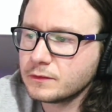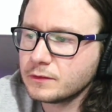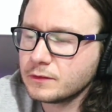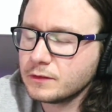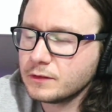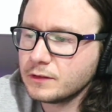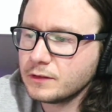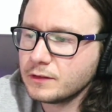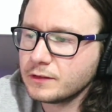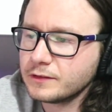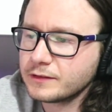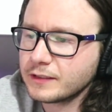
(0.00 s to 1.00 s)

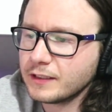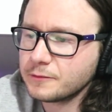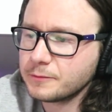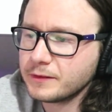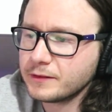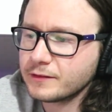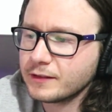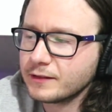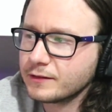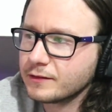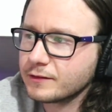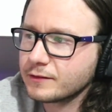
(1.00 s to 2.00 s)
Oh, it's Casper no
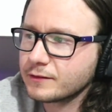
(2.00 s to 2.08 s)
attacked.